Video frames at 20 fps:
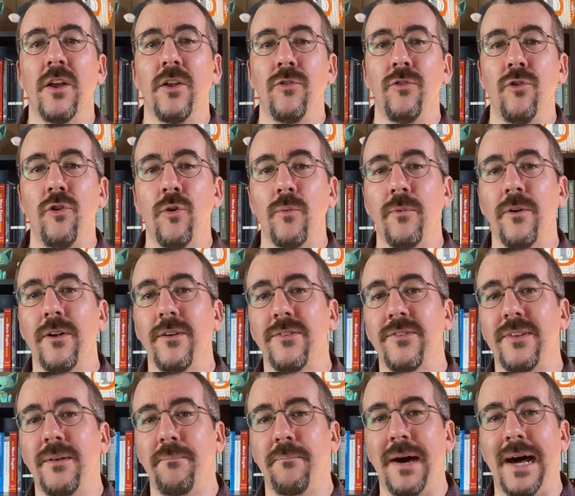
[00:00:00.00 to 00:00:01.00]
numerous
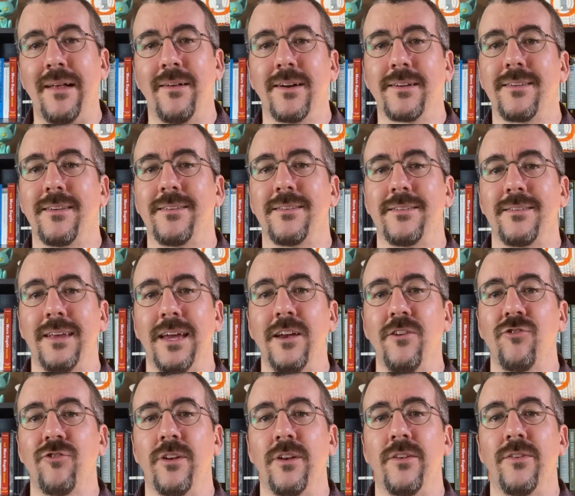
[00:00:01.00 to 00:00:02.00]
symbolic
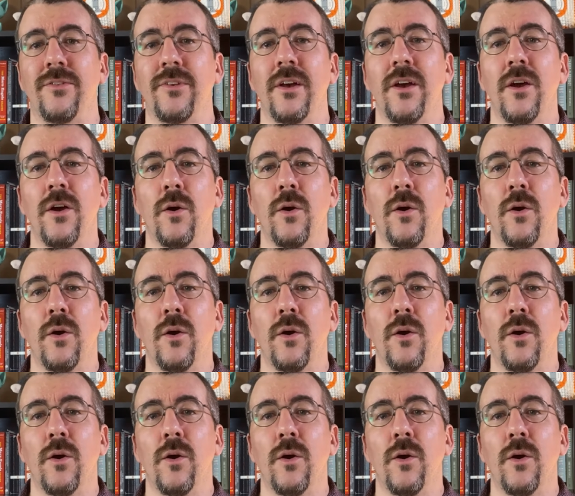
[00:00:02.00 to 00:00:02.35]
distinctions